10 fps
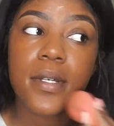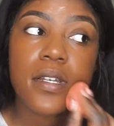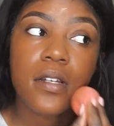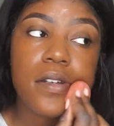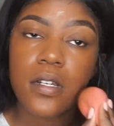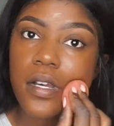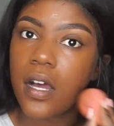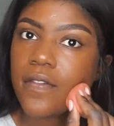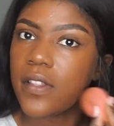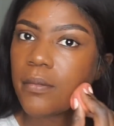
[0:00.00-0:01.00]

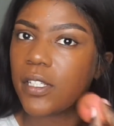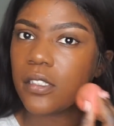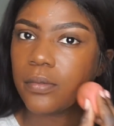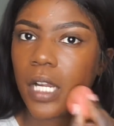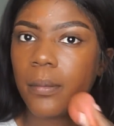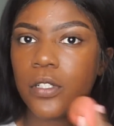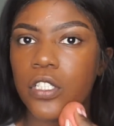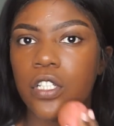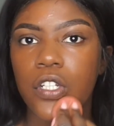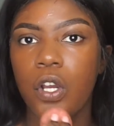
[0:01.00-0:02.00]
I feel like my subscribers
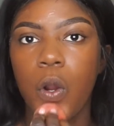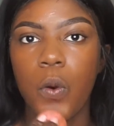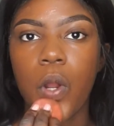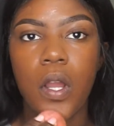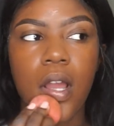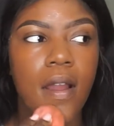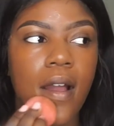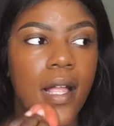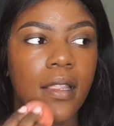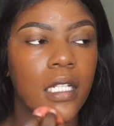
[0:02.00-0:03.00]
should know
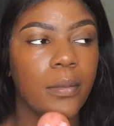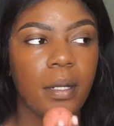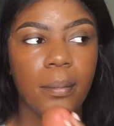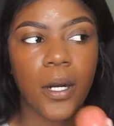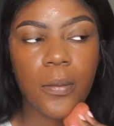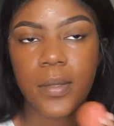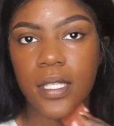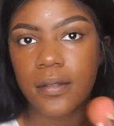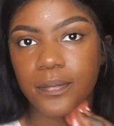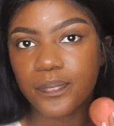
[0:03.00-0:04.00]
a little bit about
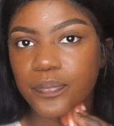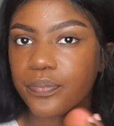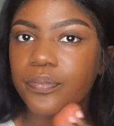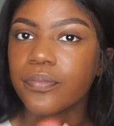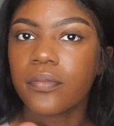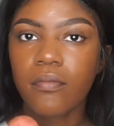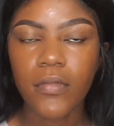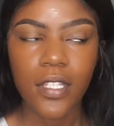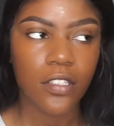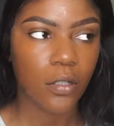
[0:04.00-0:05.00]
me.
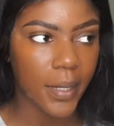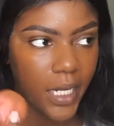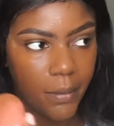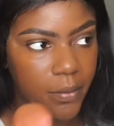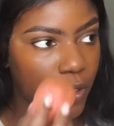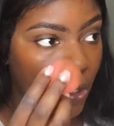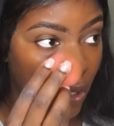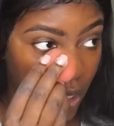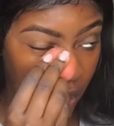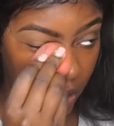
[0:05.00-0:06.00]
So my name is
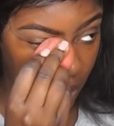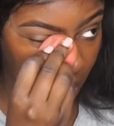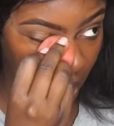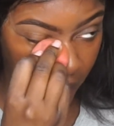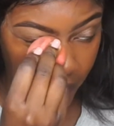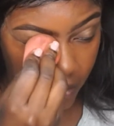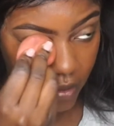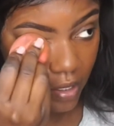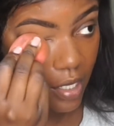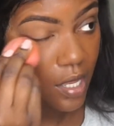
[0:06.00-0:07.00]
Mojola,
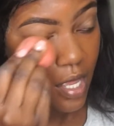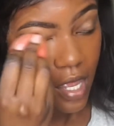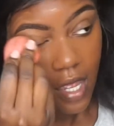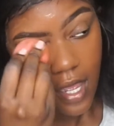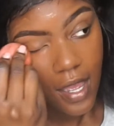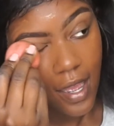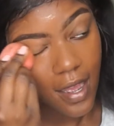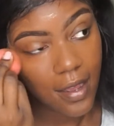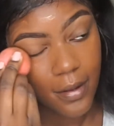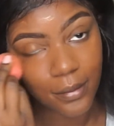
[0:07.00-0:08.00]
obviously.
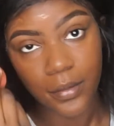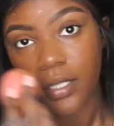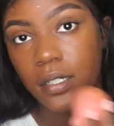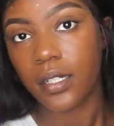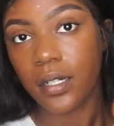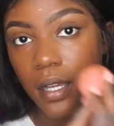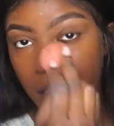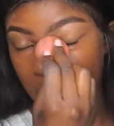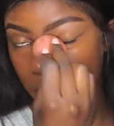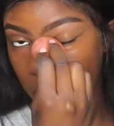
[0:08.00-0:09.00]

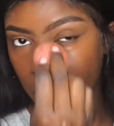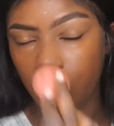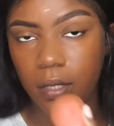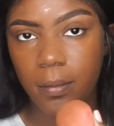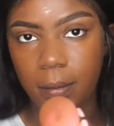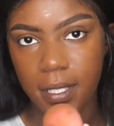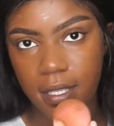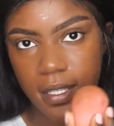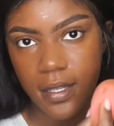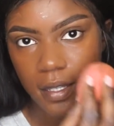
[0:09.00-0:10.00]
Mojola
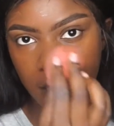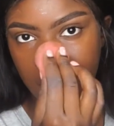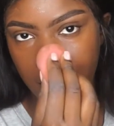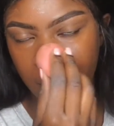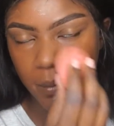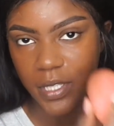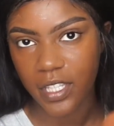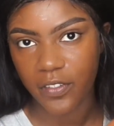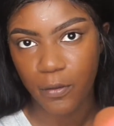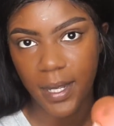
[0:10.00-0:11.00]
B. B
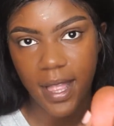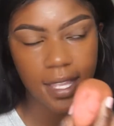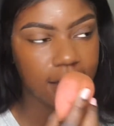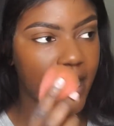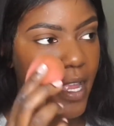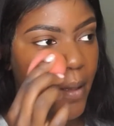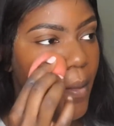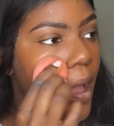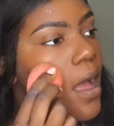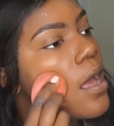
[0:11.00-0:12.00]
is for my last name.